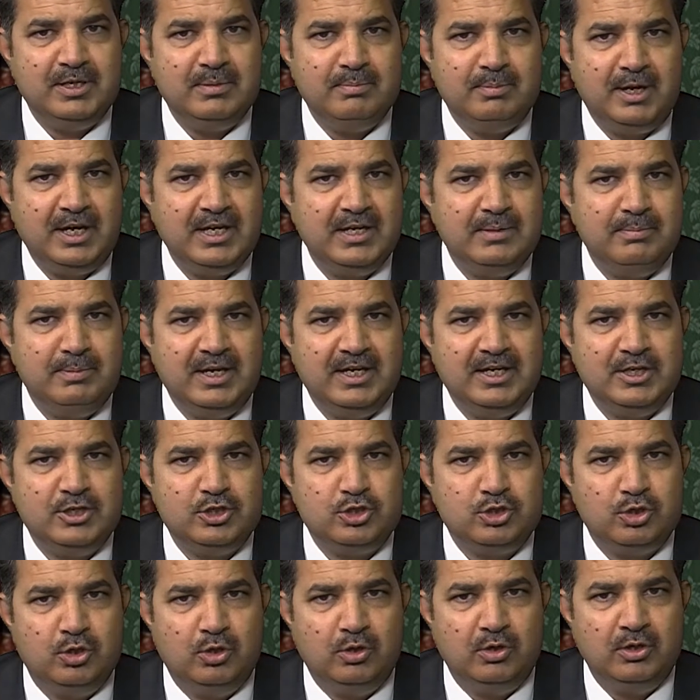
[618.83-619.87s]
My email is
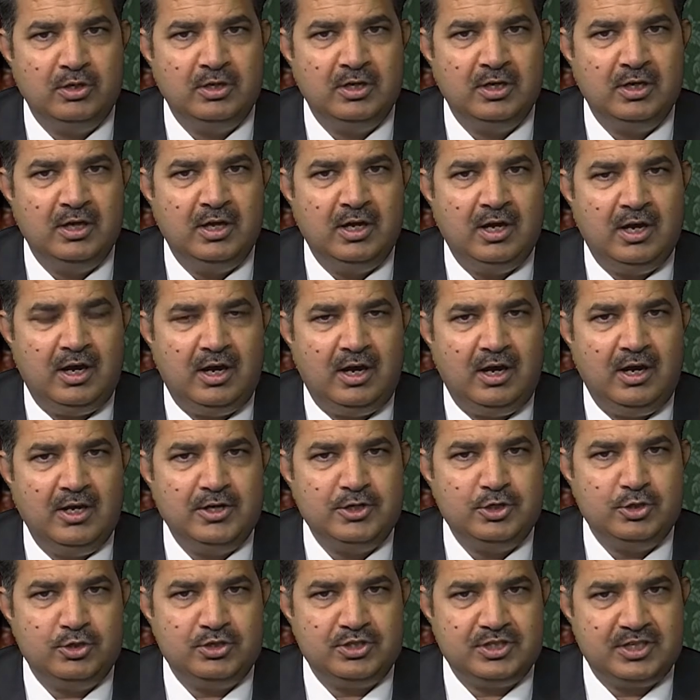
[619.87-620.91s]
shown on
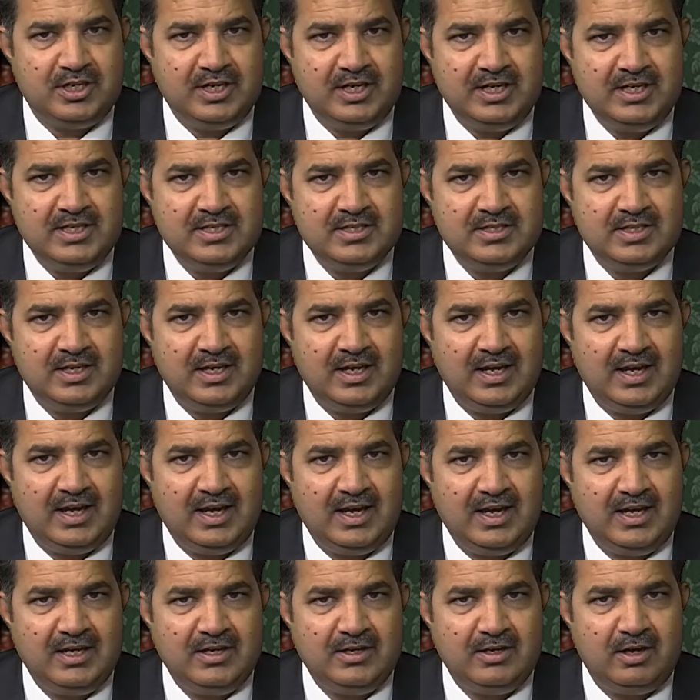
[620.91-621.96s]
your screens,
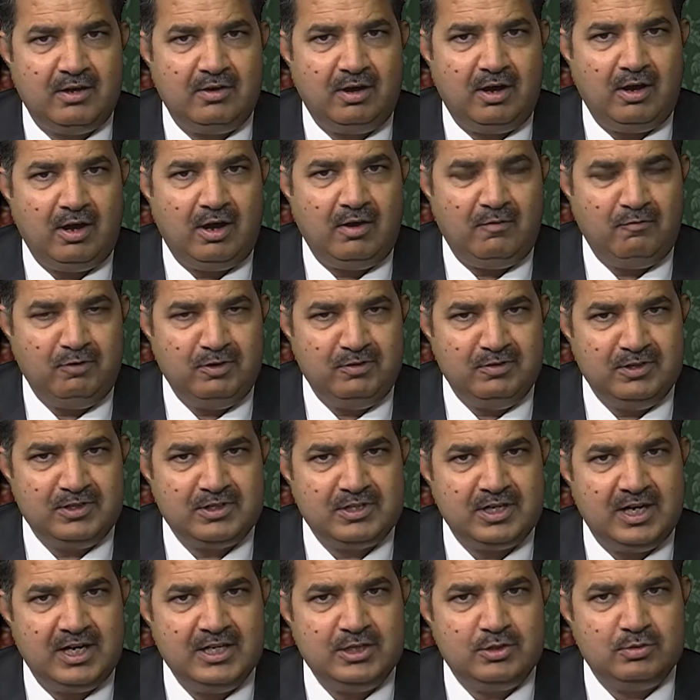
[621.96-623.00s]
and we will
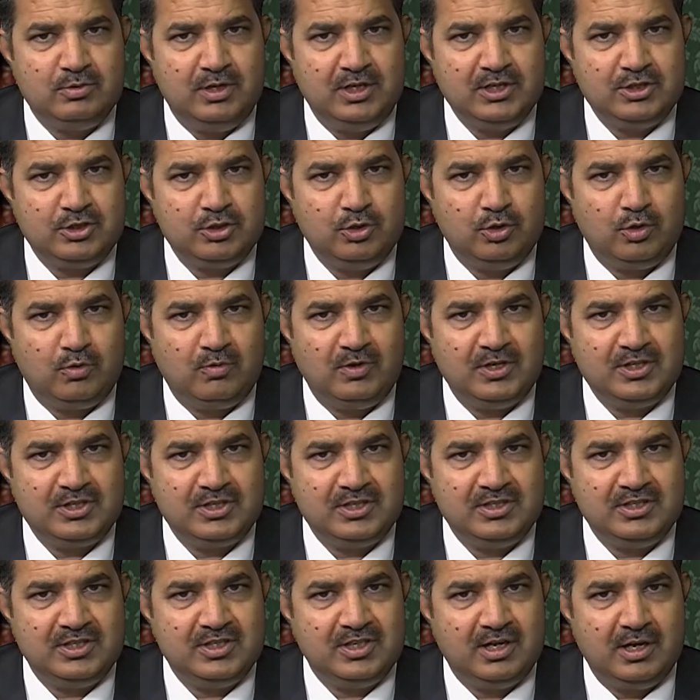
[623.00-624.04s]
try to answer your
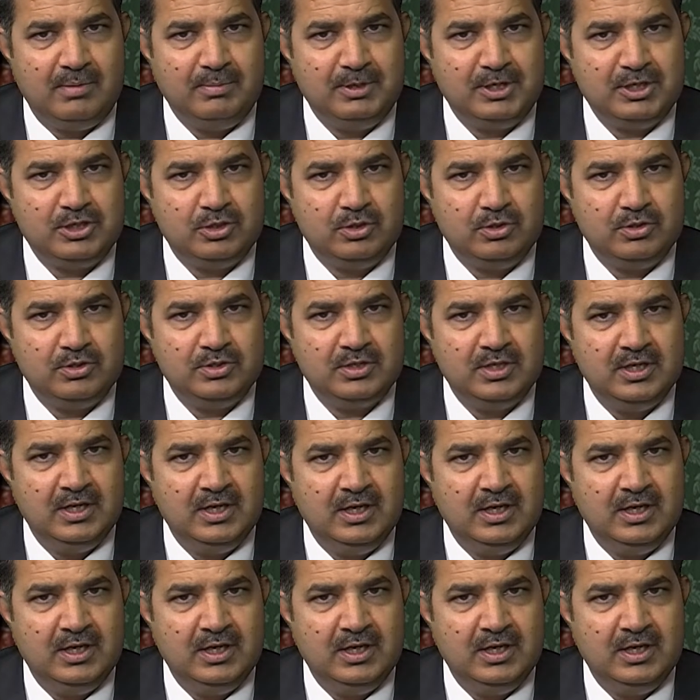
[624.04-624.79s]
questions in coming shows.